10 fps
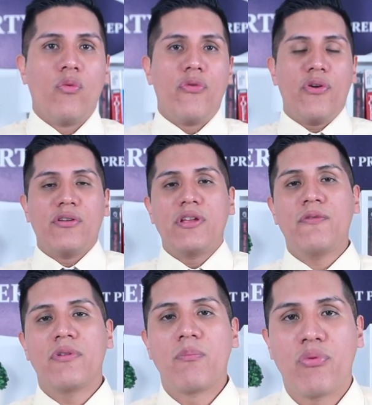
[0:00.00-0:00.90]
there are
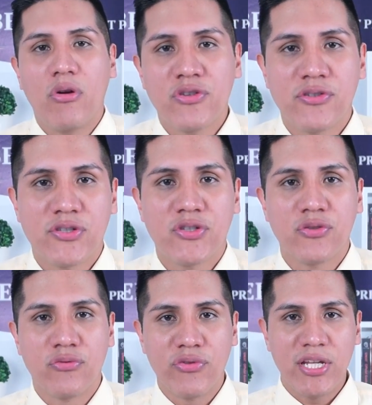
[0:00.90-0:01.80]
different approaches
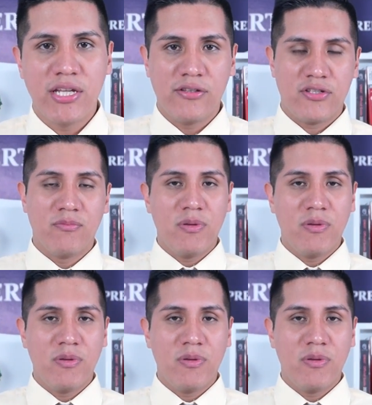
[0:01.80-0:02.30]
to reading some